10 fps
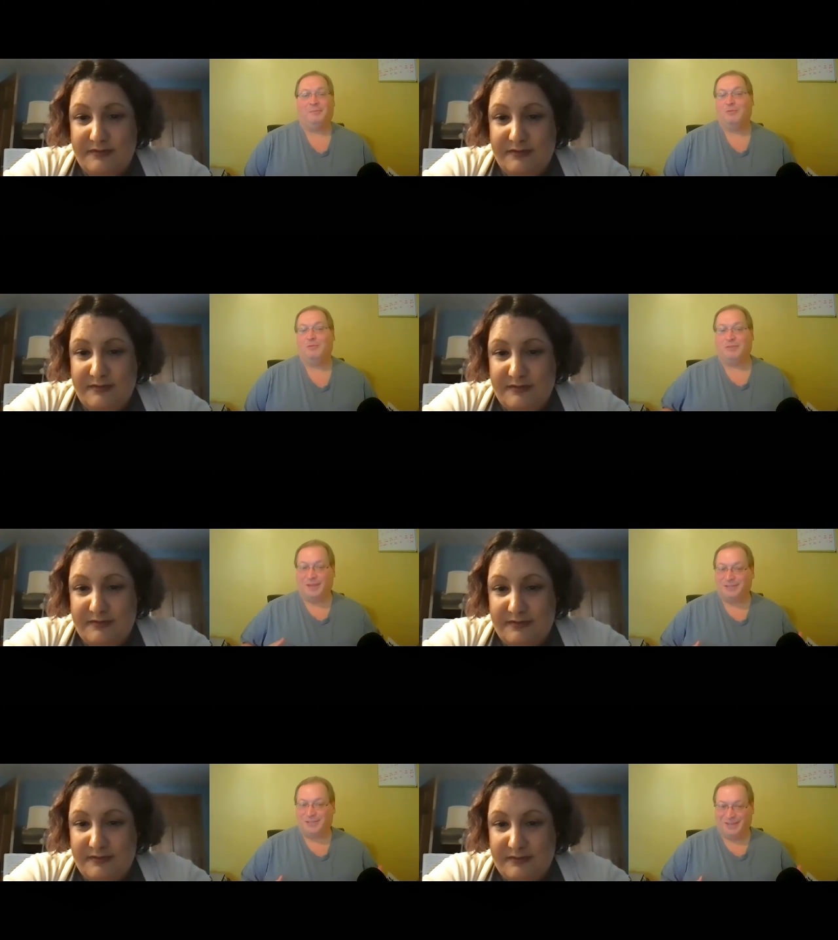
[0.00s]

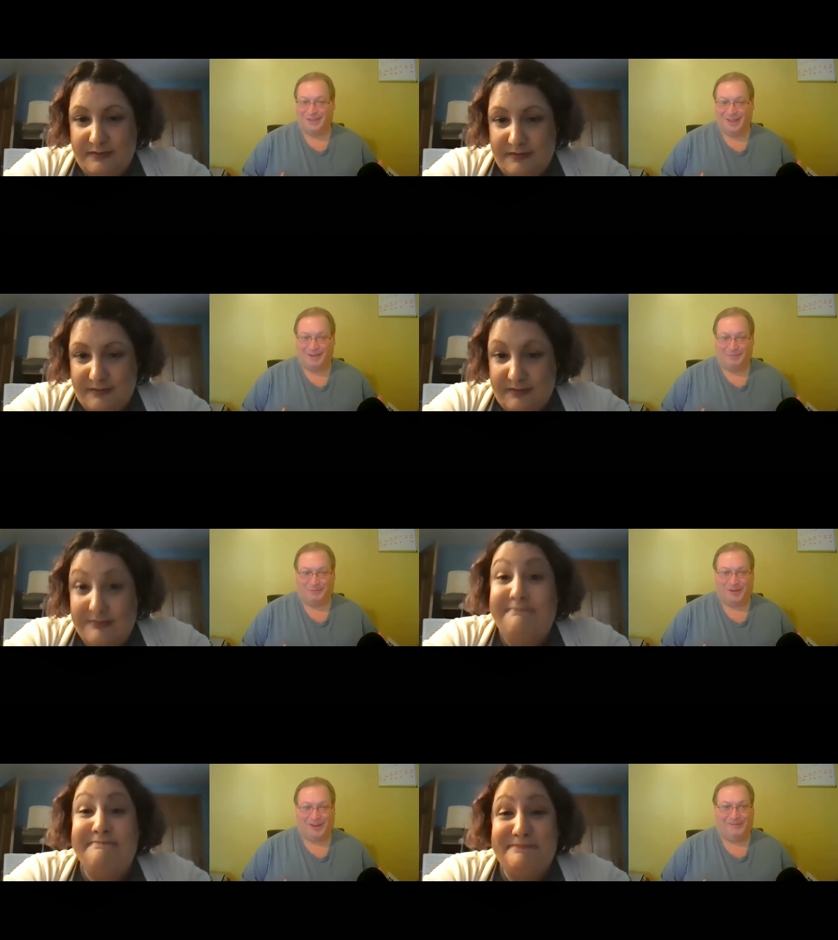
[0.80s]
Speaker 1: musician that
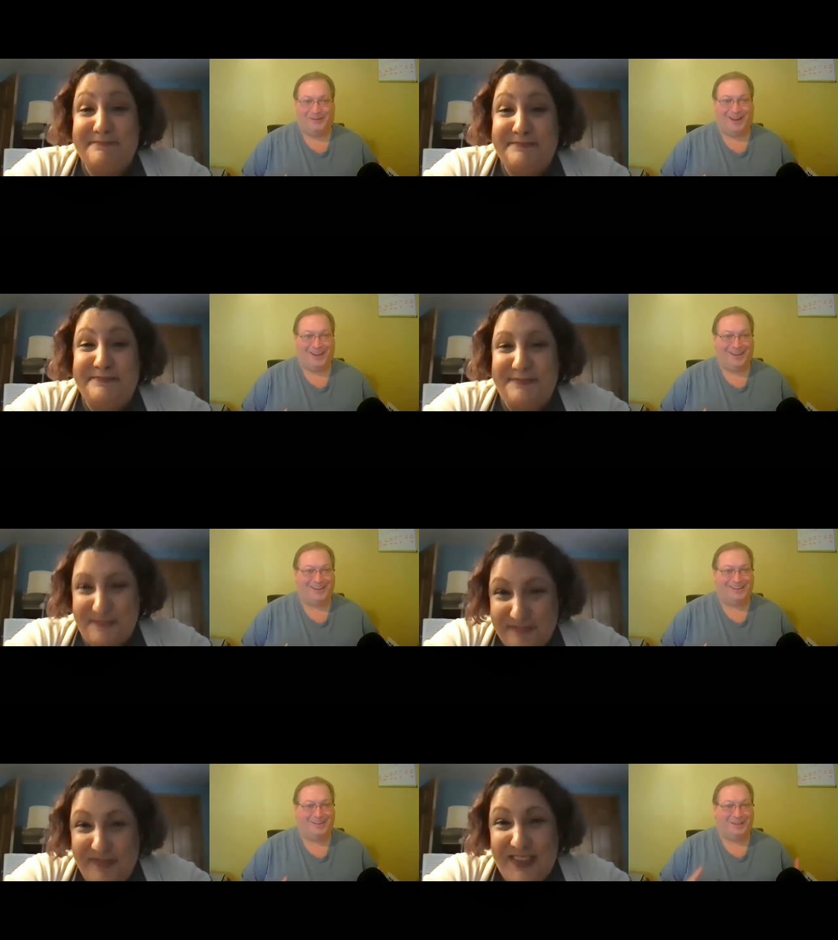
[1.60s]
is running,
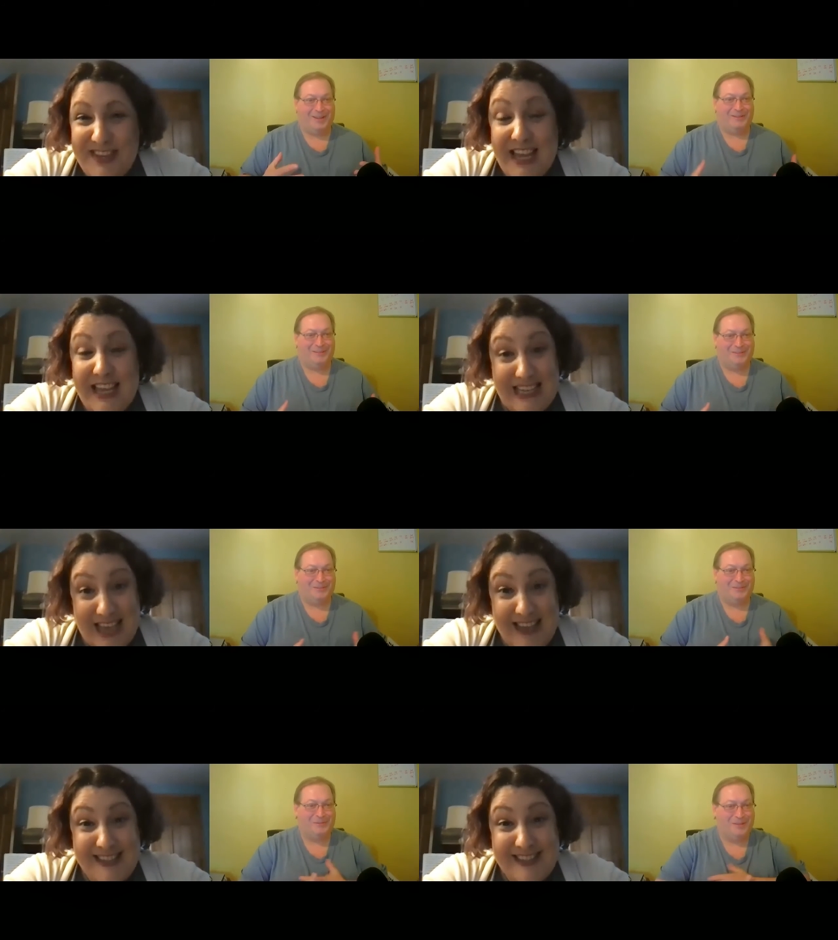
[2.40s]
right?
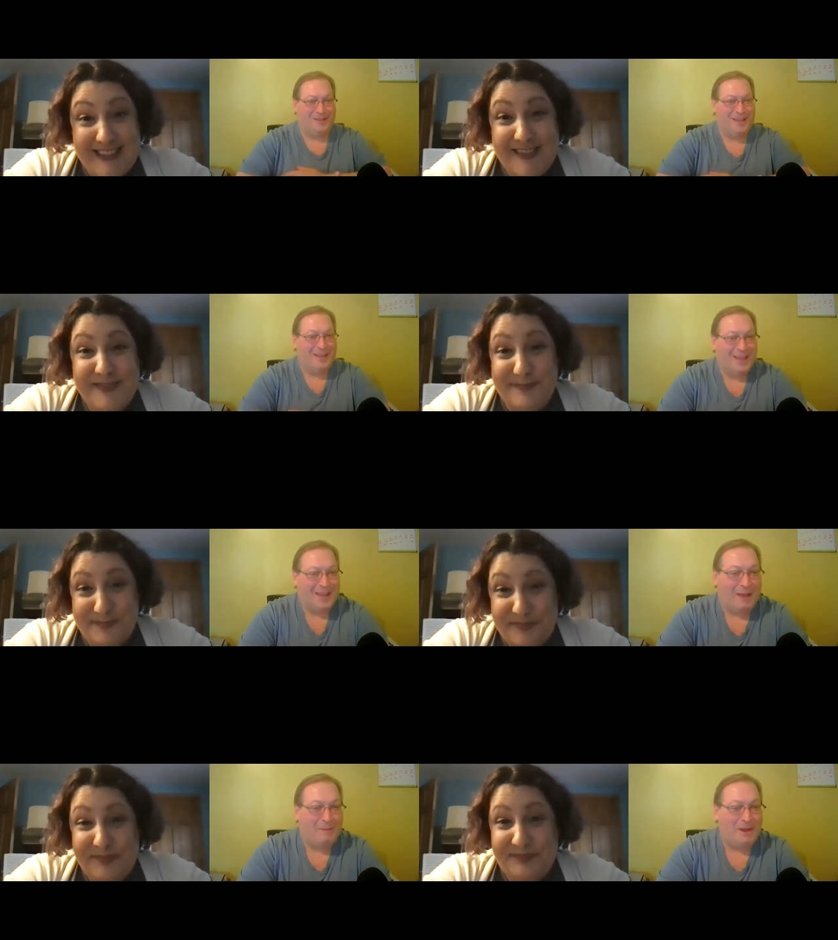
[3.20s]
Yes.
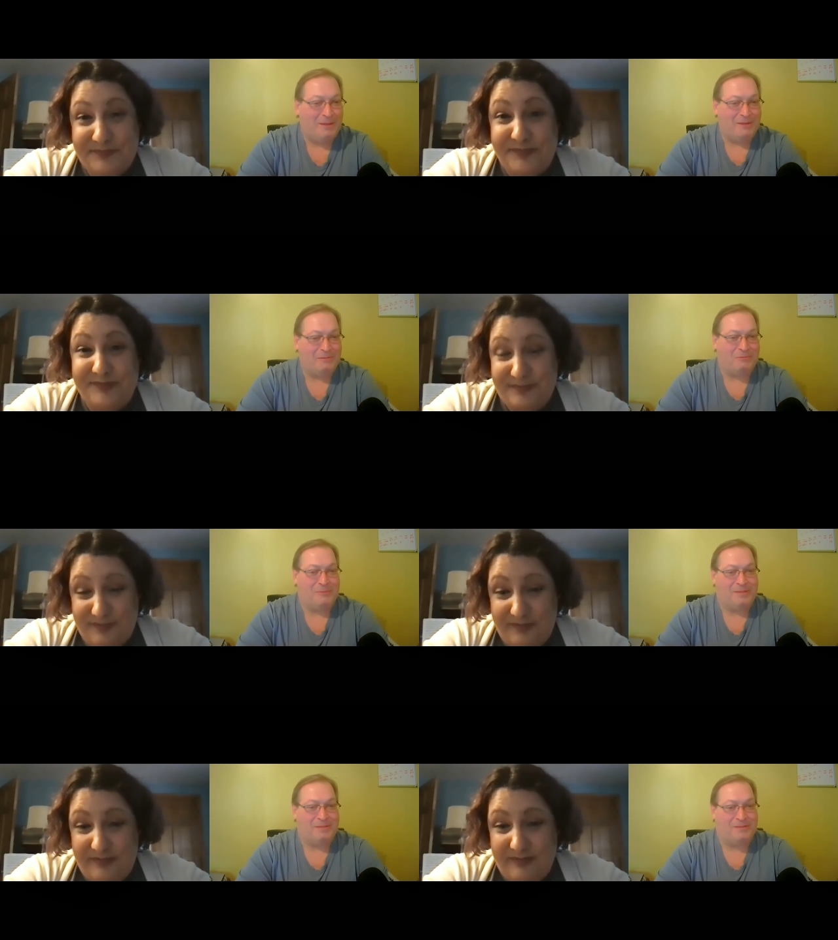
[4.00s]
How many
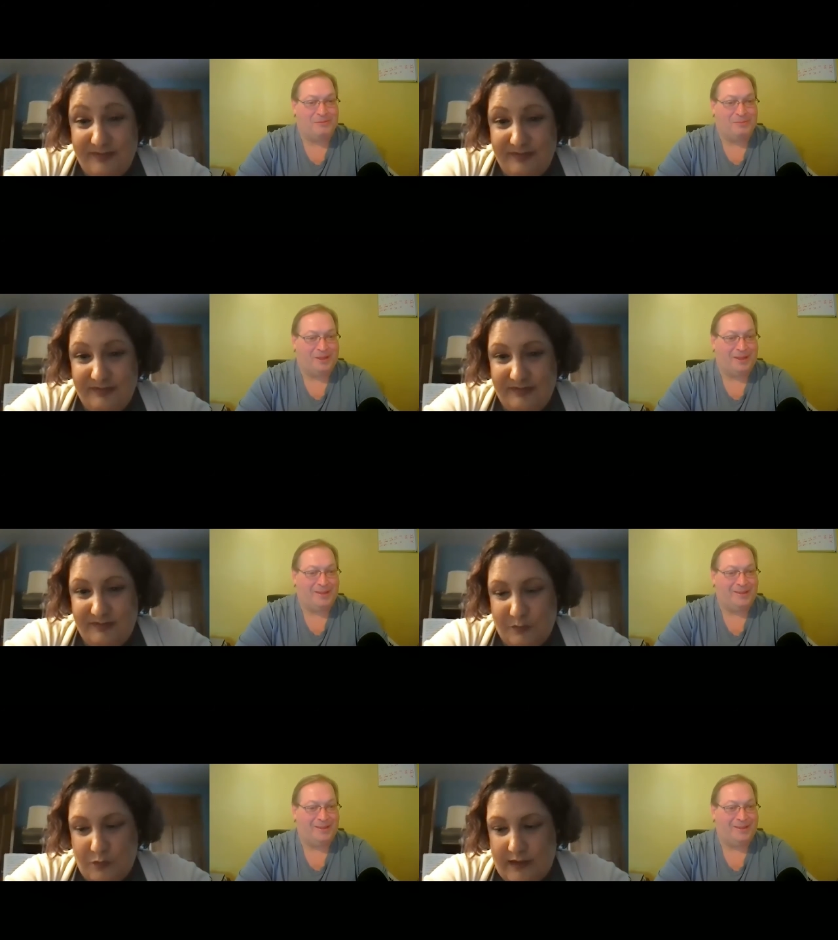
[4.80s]
instruments do you play?
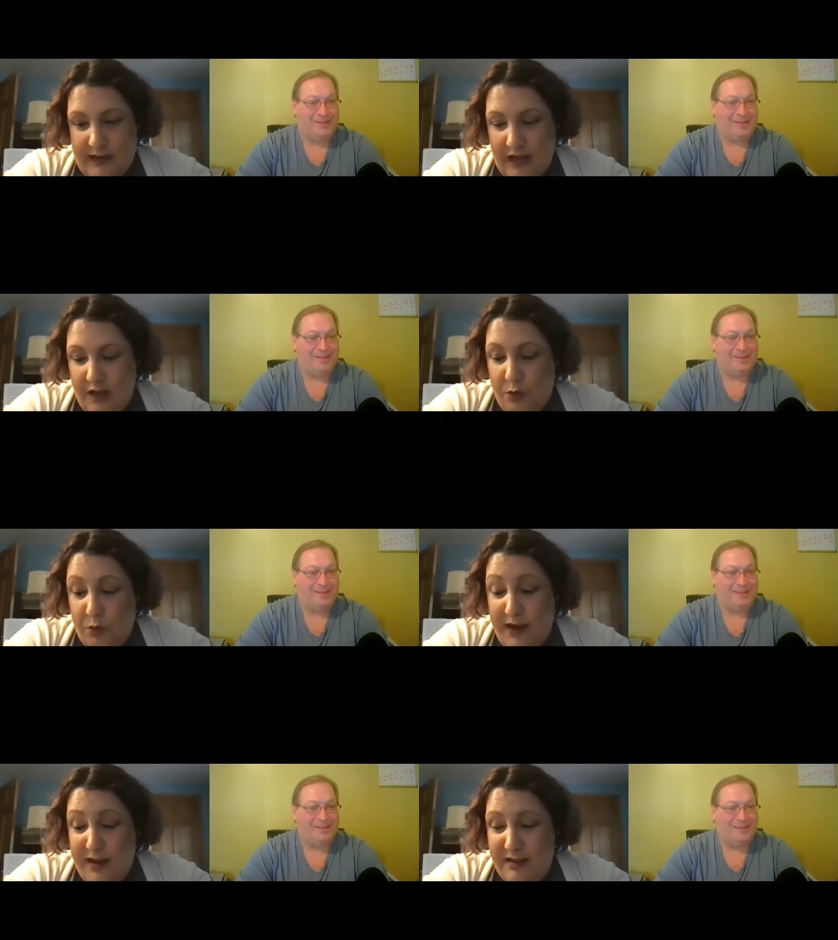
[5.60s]

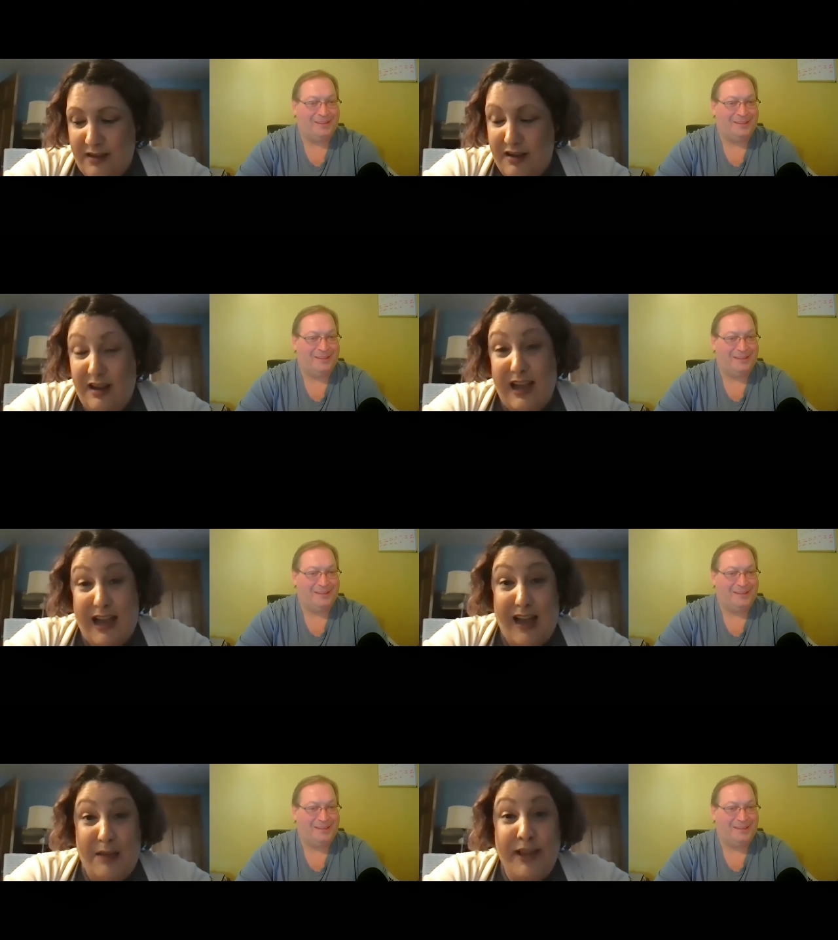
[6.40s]
Speaker 2: Well,
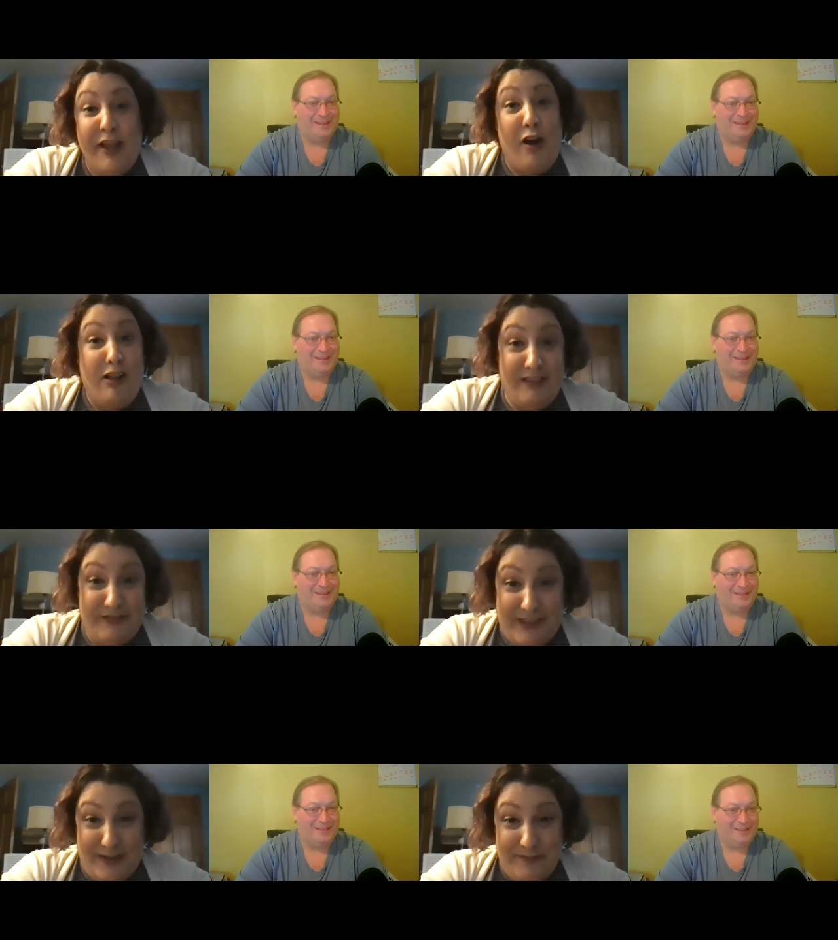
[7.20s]
uh, I play all
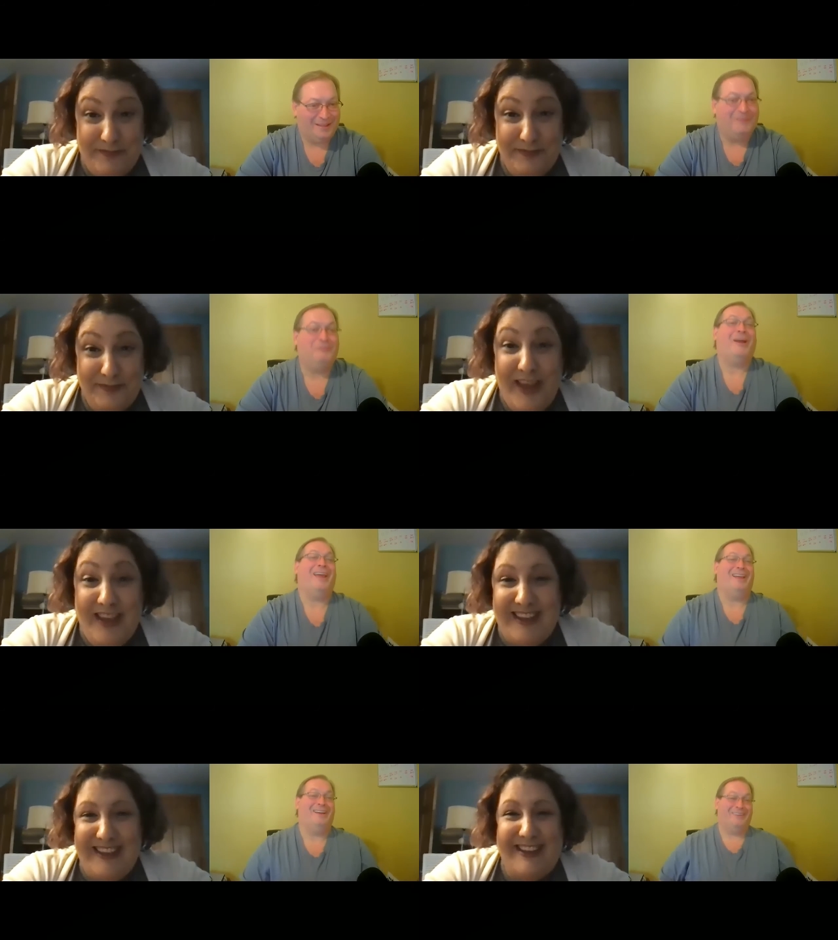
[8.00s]
of them.
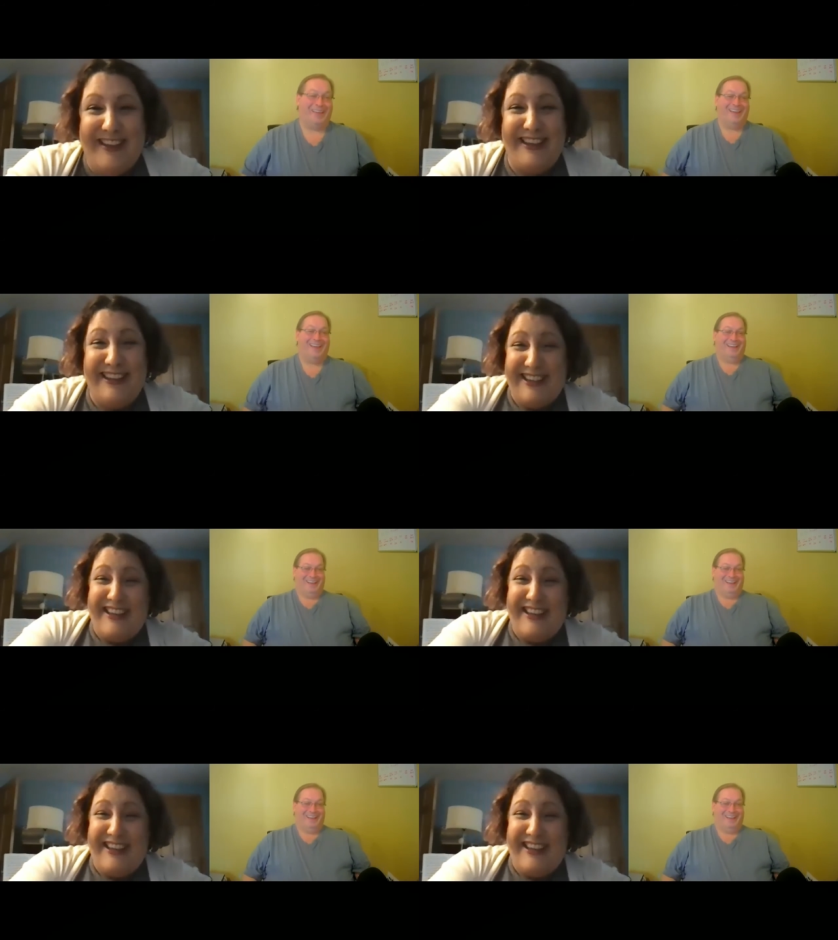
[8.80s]
Right. Okay.